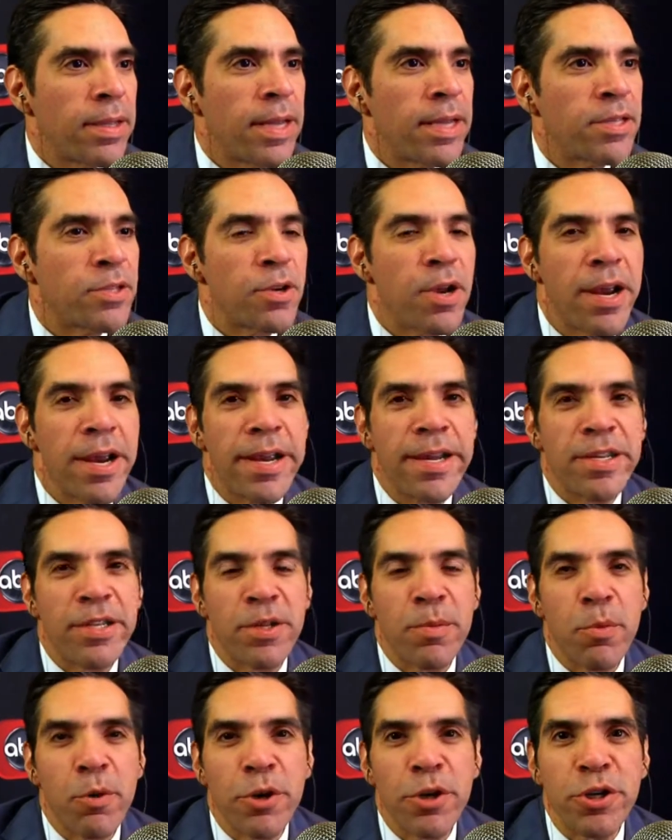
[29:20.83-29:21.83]
That's right. It's
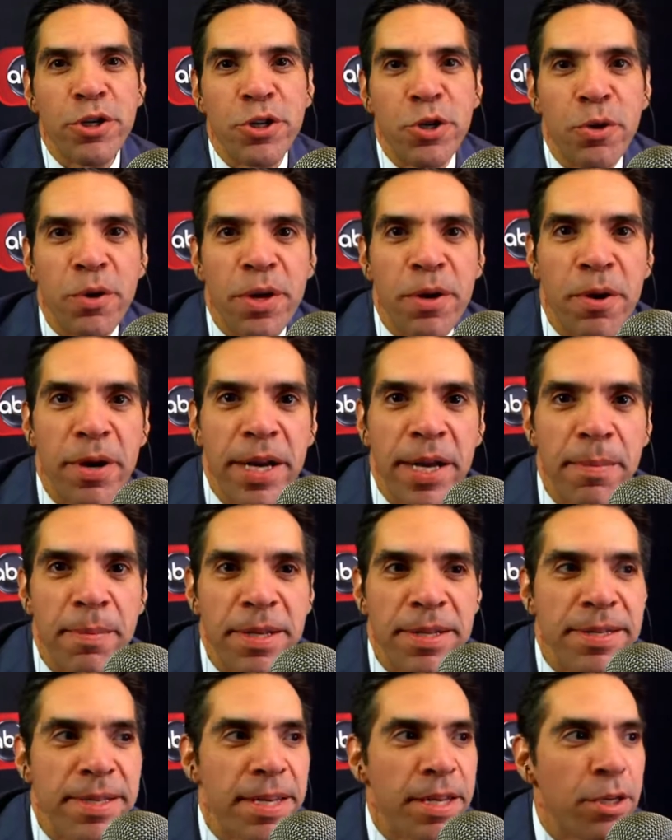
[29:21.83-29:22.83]
the morning show here on
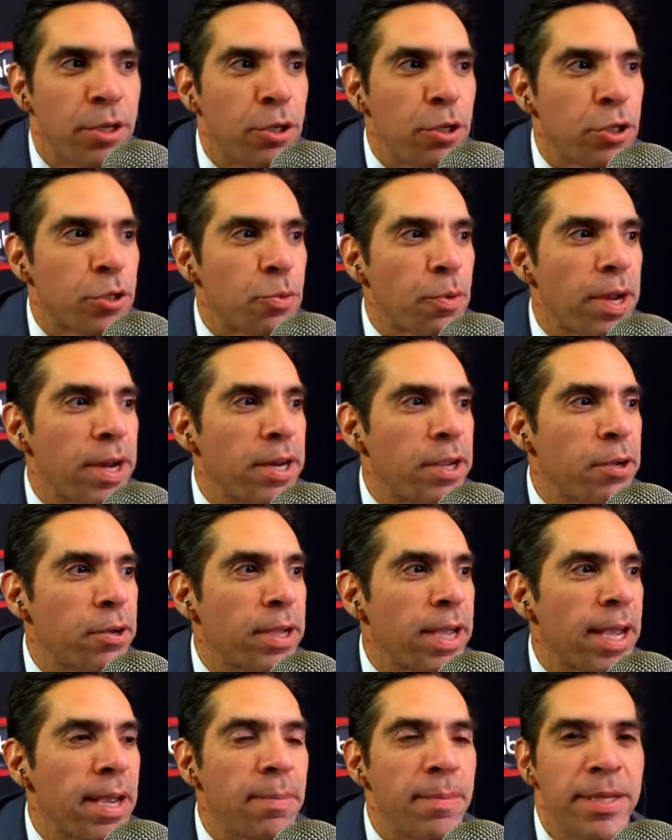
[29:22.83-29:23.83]
ABC News Radio,
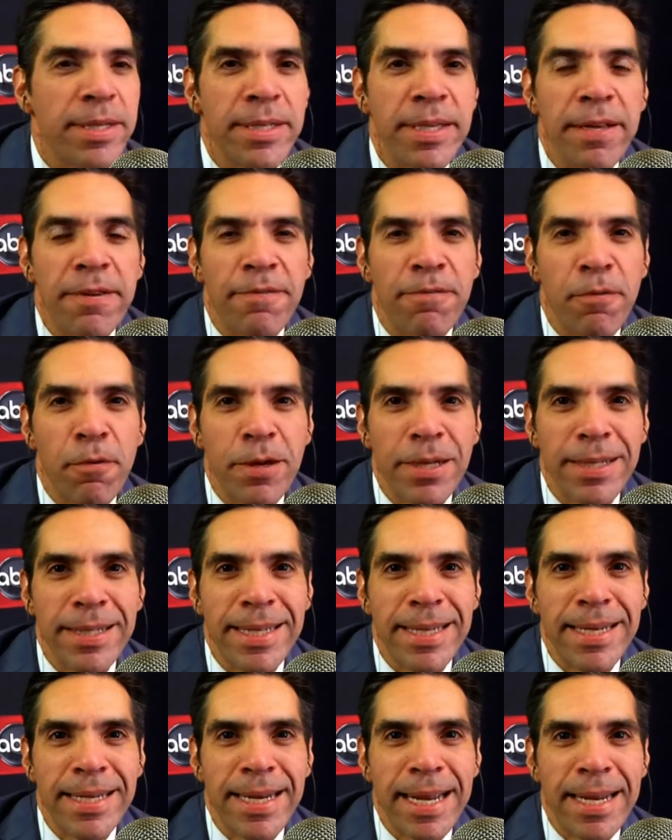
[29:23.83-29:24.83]
KMET,
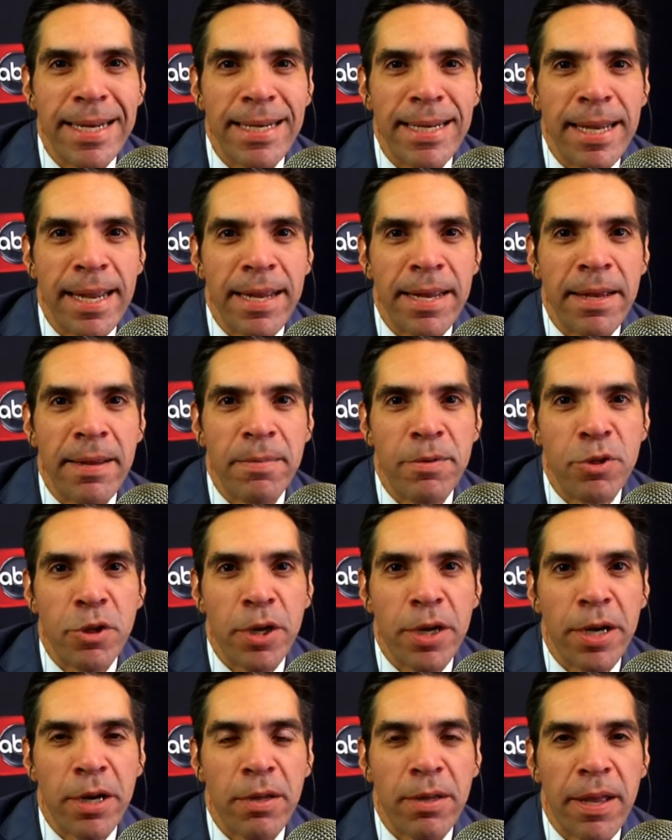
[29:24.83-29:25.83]
1490 AM.
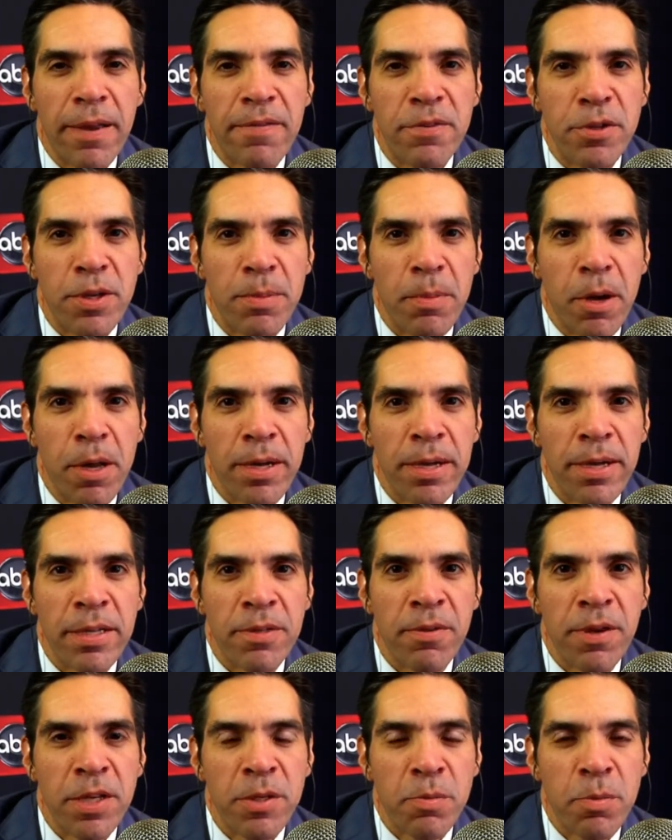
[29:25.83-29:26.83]
Joining our live stream
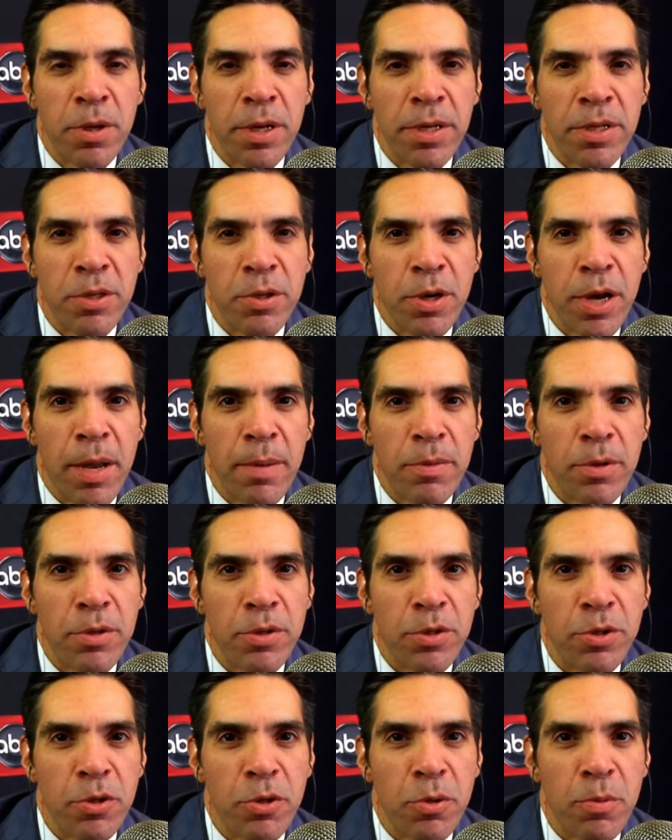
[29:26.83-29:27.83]
audience, Facebook, Instagram,
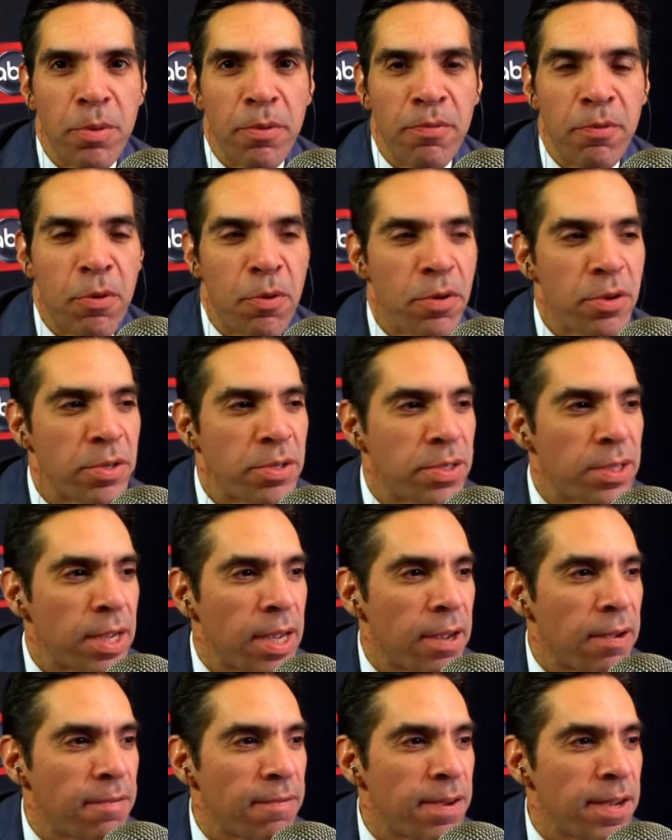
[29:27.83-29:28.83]
YouTube, of course,
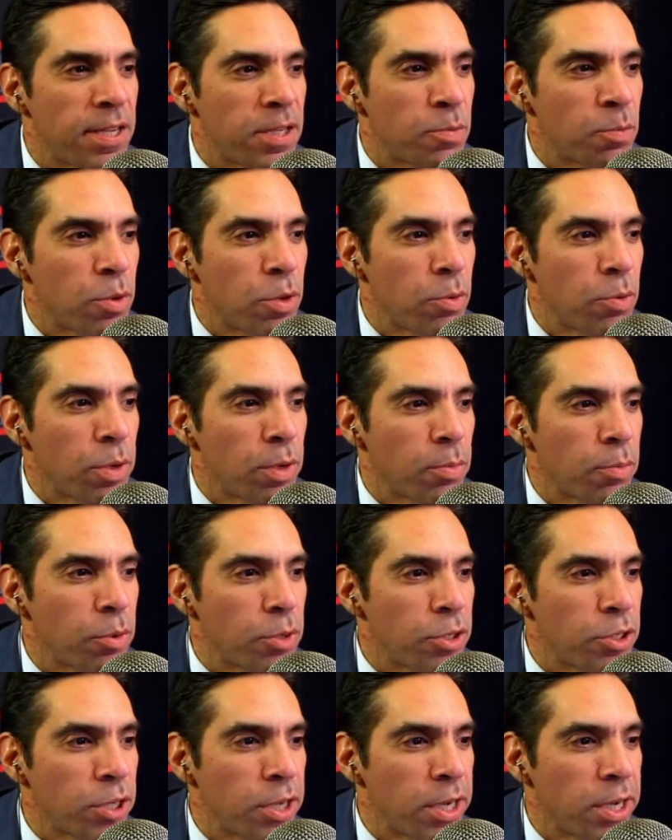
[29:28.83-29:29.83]
Facebook. We
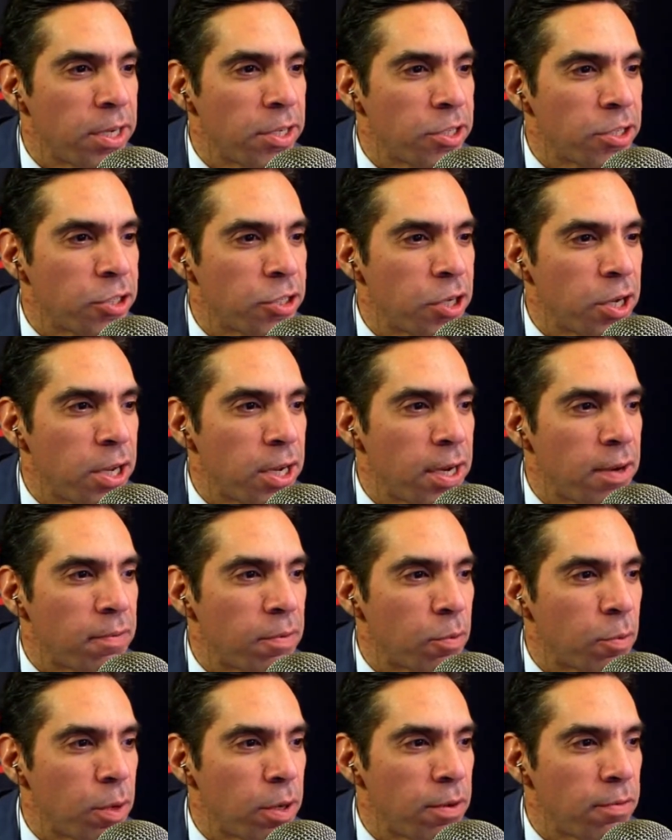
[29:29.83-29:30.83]
appreciate each and
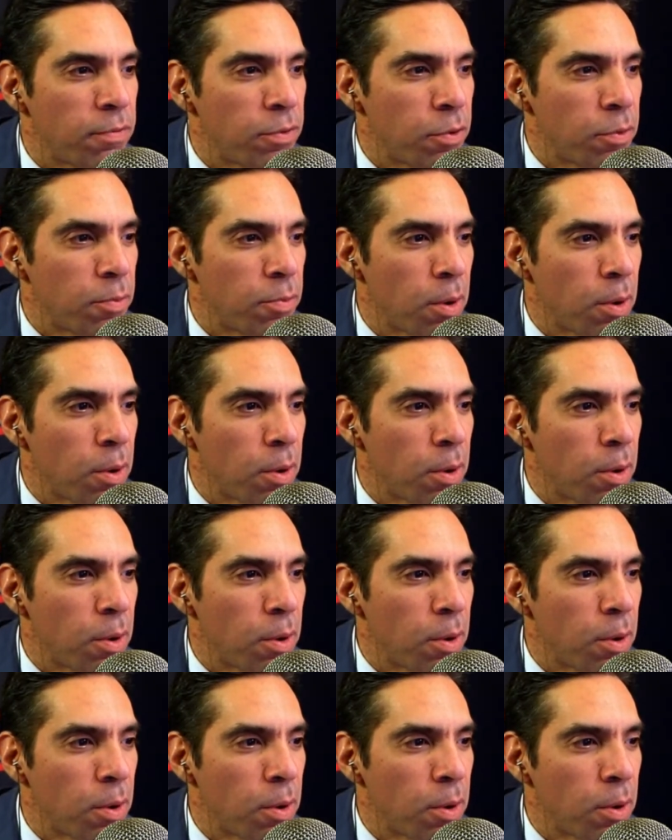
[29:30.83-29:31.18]
every one of you.